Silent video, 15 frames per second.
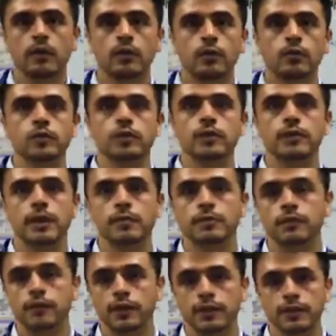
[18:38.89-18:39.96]
those are the
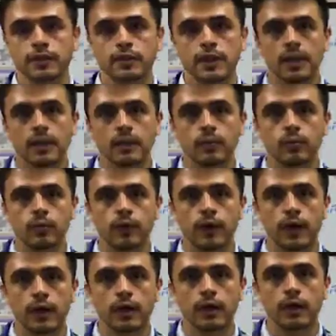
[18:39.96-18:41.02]
types of lessons that I can
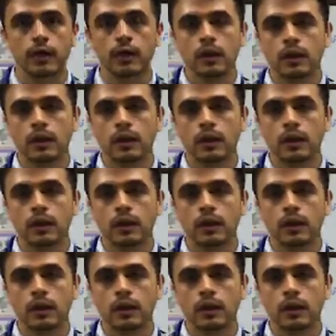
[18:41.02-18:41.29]
provide